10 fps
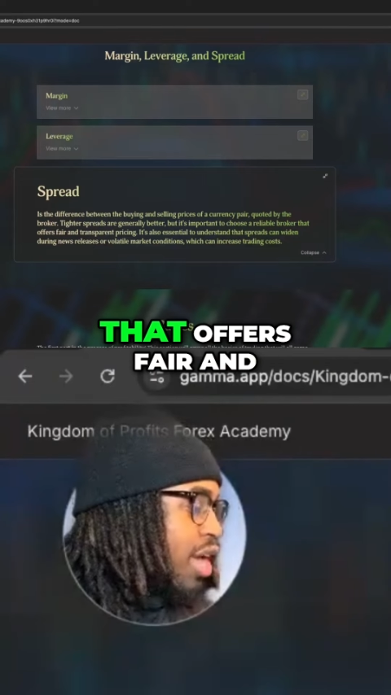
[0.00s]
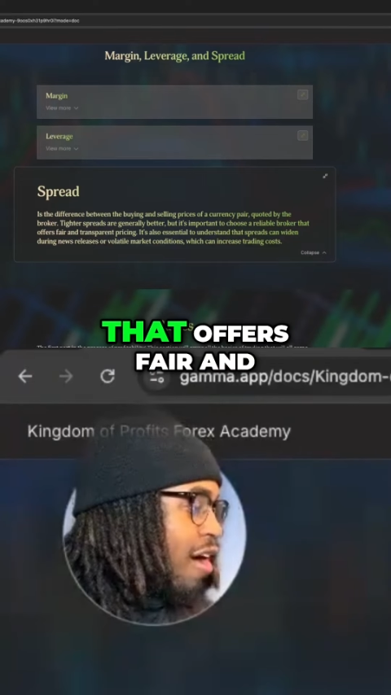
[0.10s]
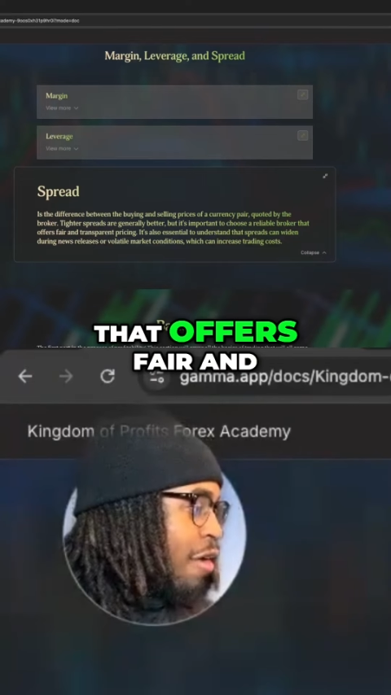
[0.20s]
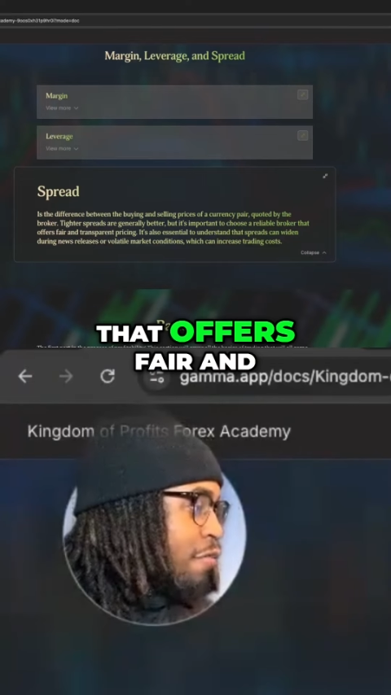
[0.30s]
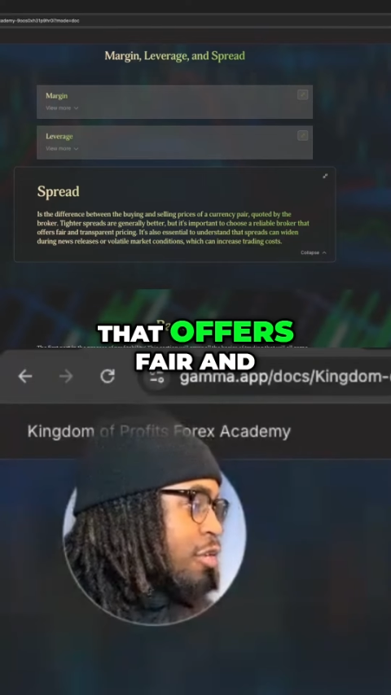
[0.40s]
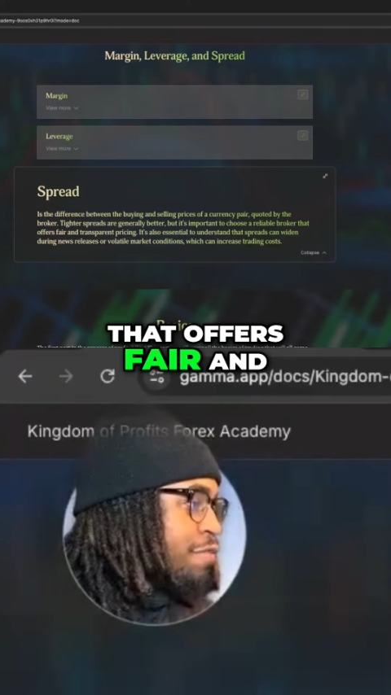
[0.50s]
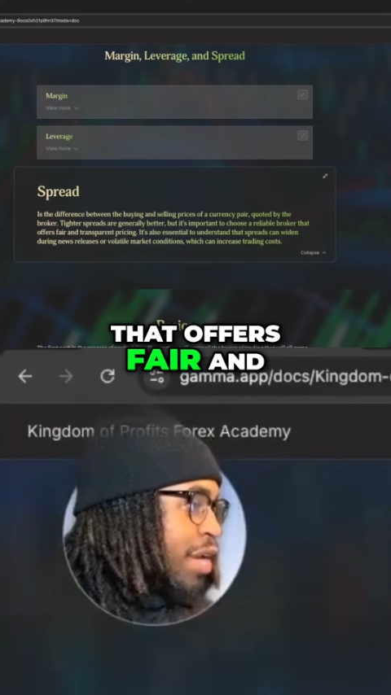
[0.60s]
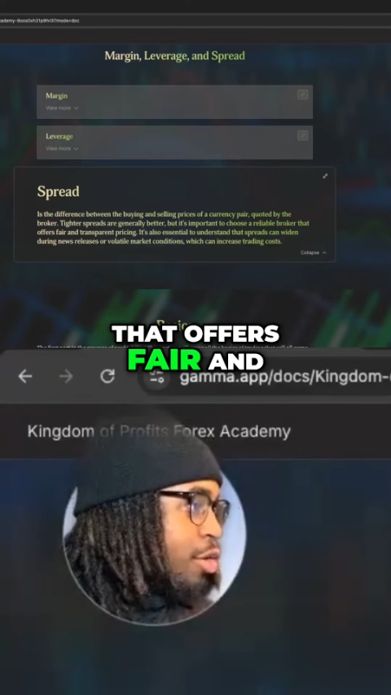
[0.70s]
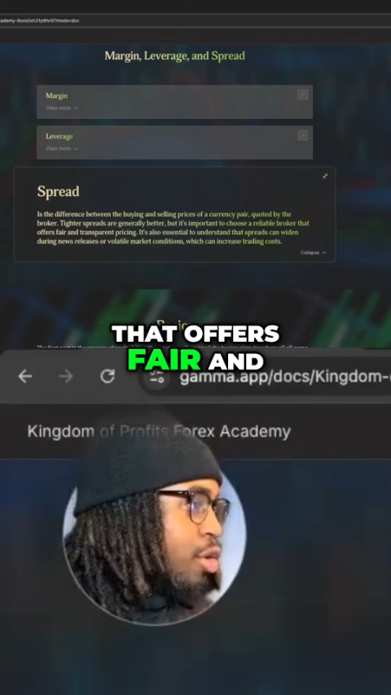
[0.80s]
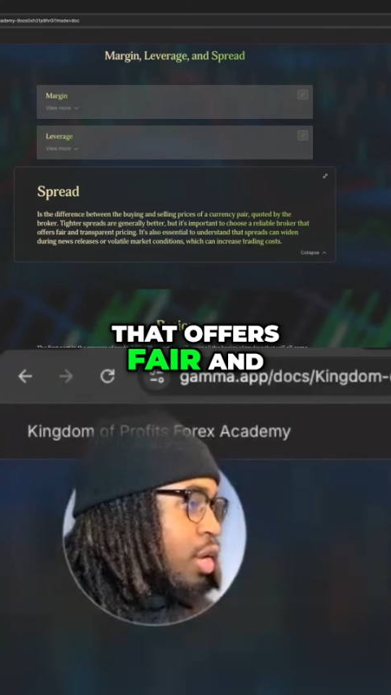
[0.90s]
that offers
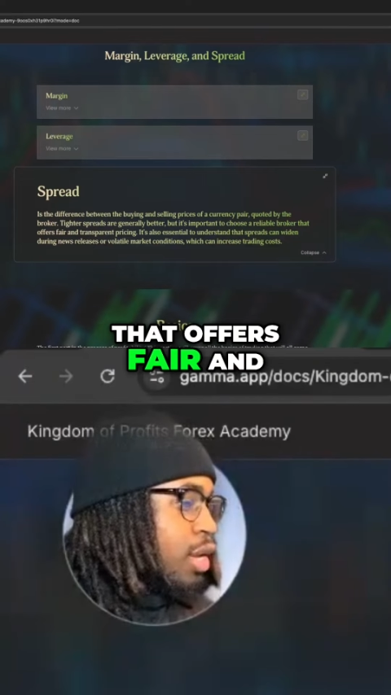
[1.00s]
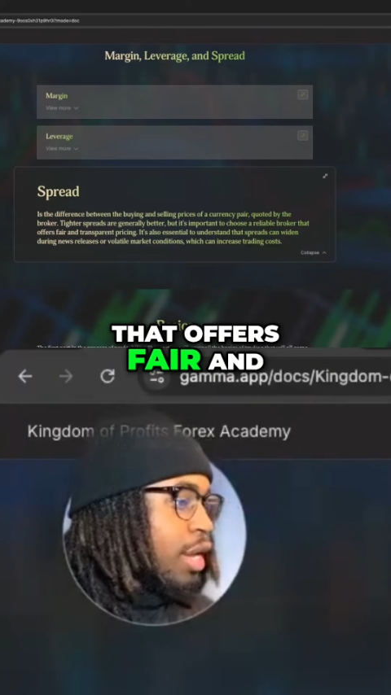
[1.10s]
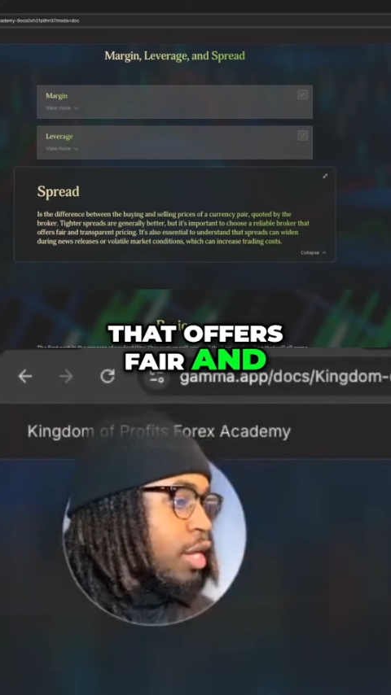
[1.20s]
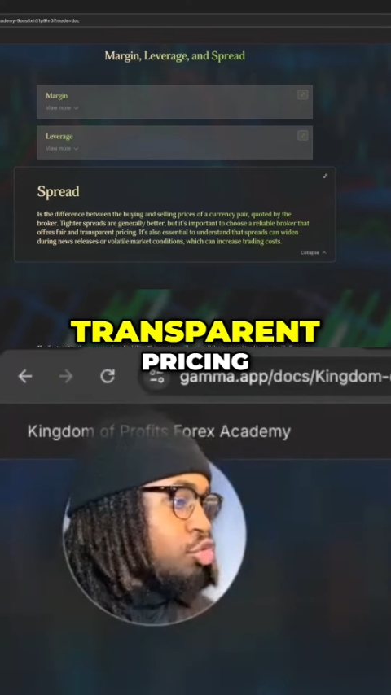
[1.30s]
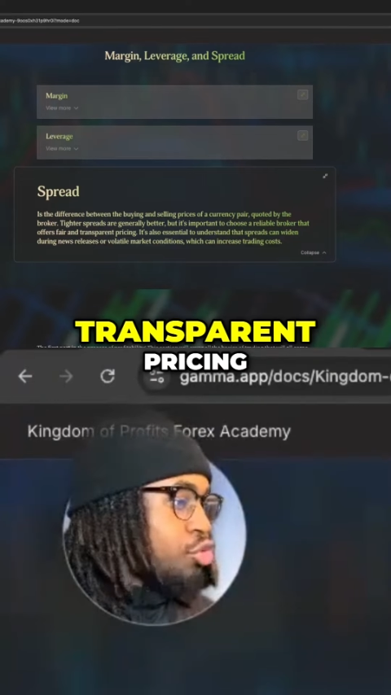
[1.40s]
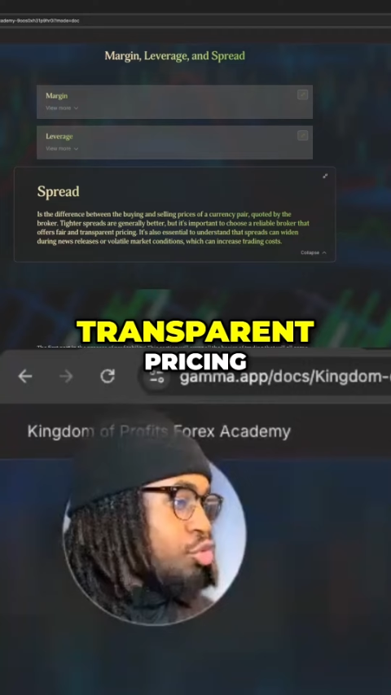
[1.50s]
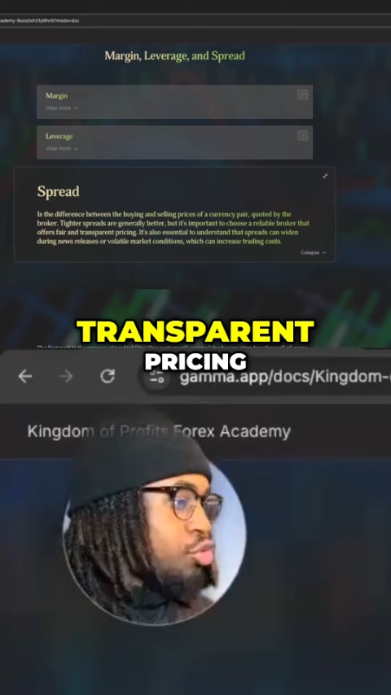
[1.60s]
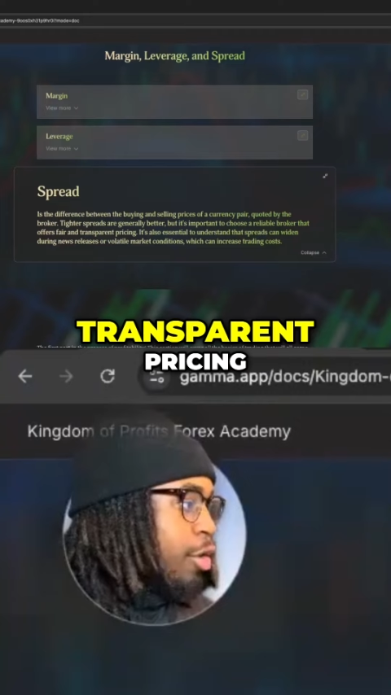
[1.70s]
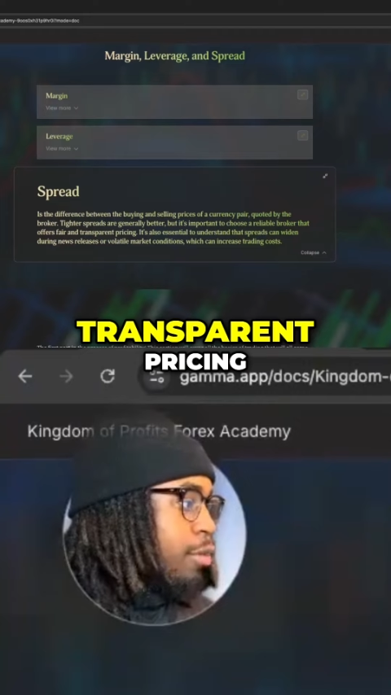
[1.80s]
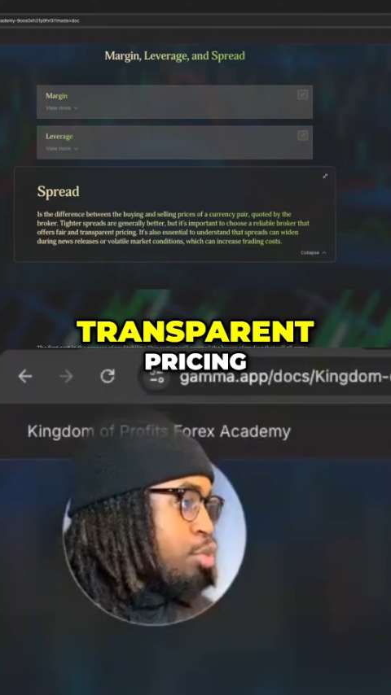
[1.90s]
fair and
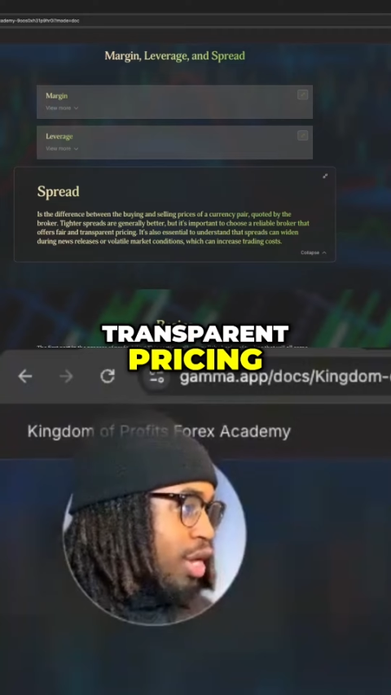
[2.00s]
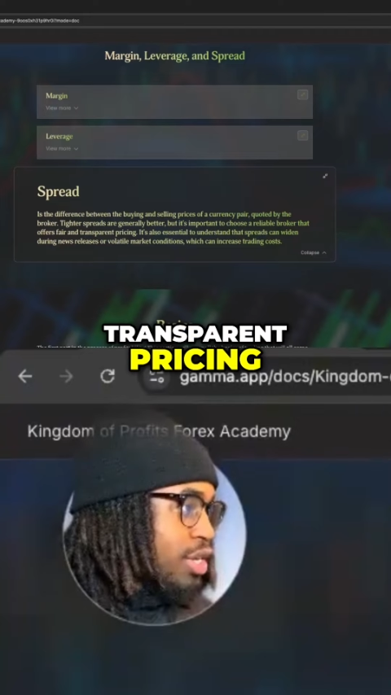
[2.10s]
transparent